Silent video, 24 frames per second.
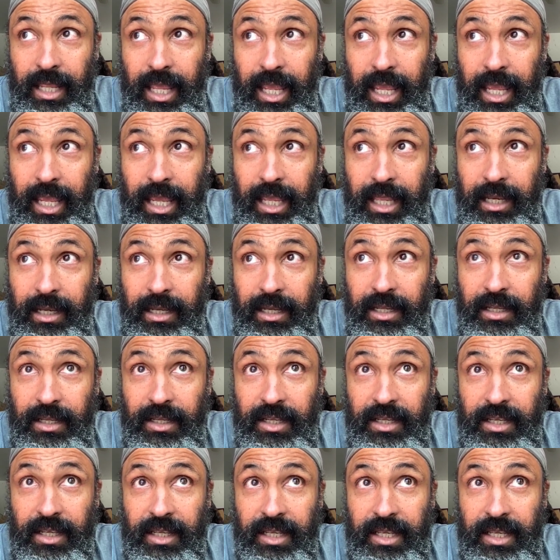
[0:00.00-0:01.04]
and
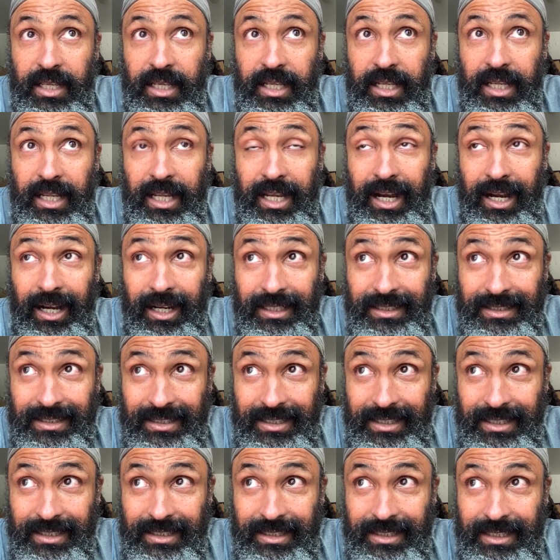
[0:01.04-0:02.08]

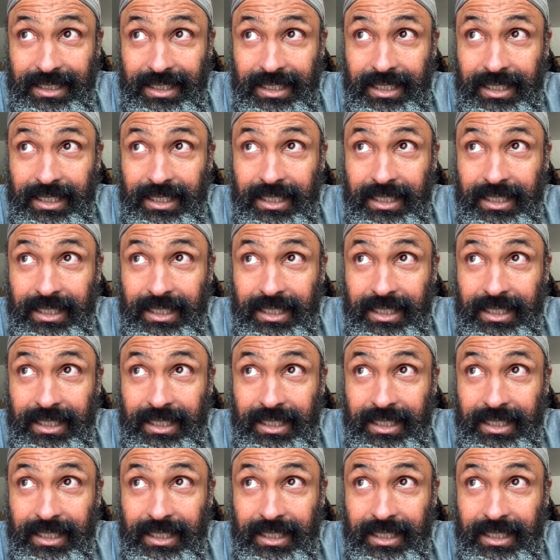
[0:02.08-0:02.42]
constancy